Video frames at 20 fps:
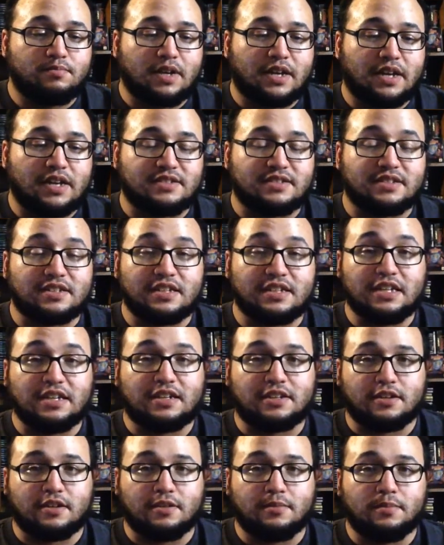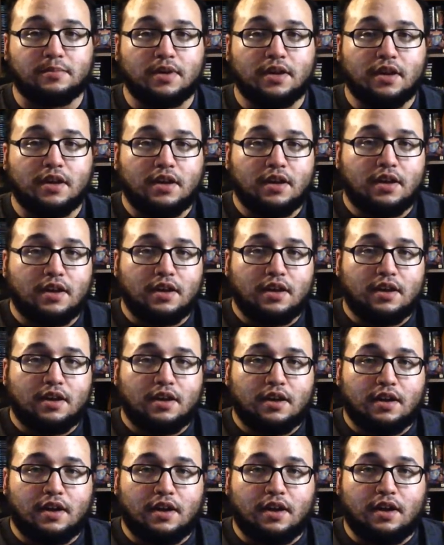I guess, geekdom.
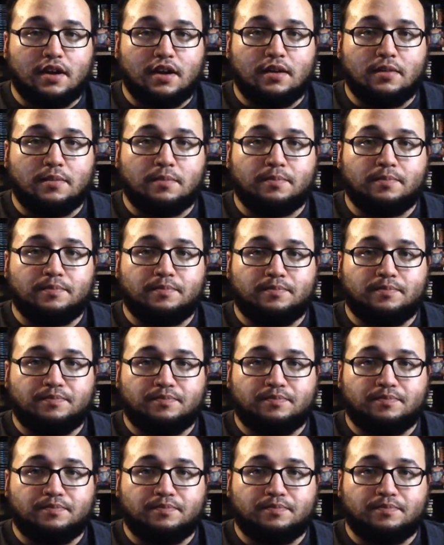Um,